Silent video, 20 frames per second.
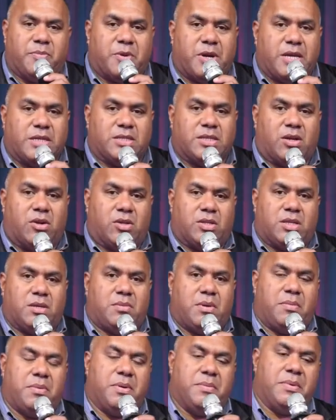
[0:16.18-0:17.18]
Praise the Lord. The
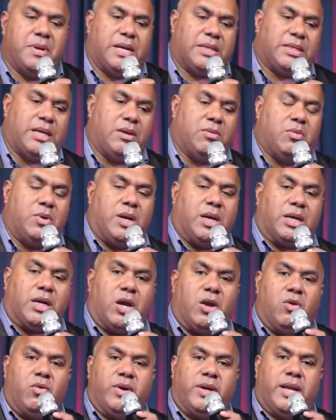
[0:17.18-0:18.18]
Bible never tell you one a
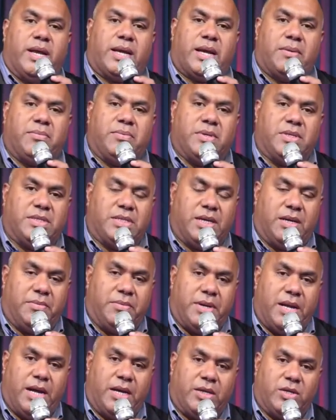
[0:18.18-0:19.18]
kalu in a cabin singer
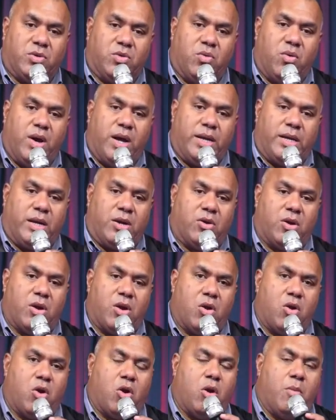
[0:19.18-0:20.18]
in a Nikua and a
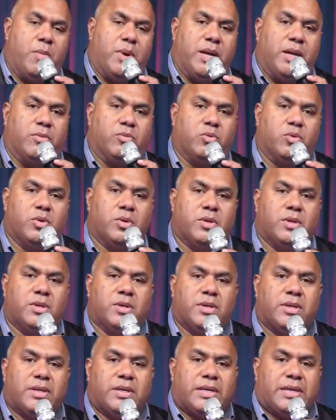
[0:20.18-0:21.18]
nonolo malibu
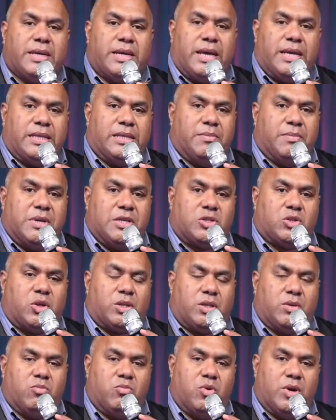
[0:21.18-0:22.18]
and the my
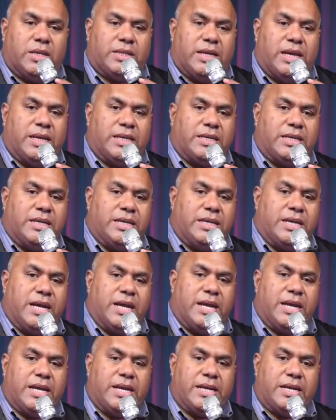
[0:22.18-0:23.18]
sotom
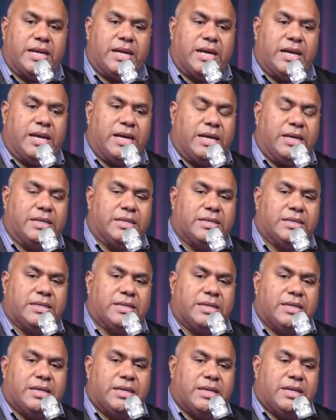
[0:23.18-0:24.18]
bulatalikina and
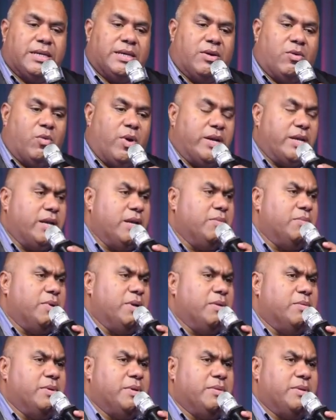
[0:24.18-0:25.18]
one
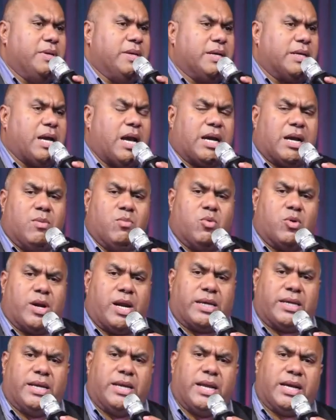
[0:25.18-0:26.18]
libulu
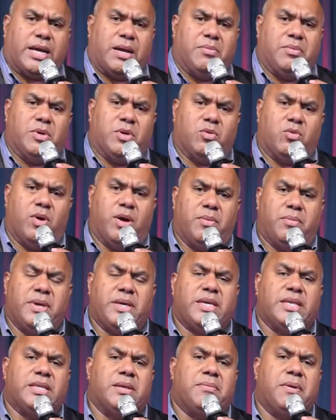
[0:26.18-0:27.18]
kakamburak in a cabin qua.
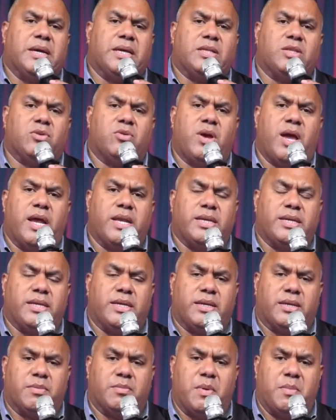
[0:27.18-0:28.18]
Baking the bagitiguani,
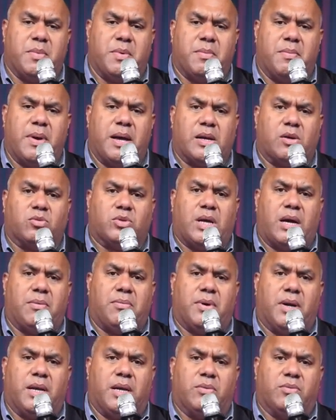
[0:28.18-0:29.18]
Mammy of Maro
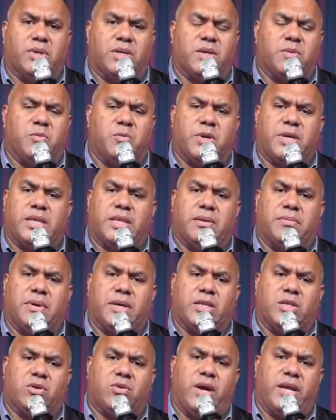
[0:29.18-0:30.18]
Tabaka Levin, Kim Baking the
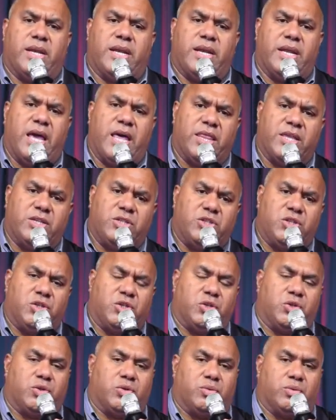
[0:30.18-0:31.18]
bagitiguani and other
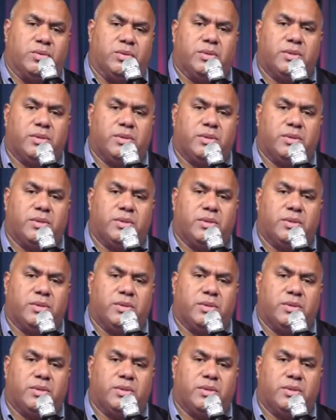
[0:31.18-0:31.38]
chisu.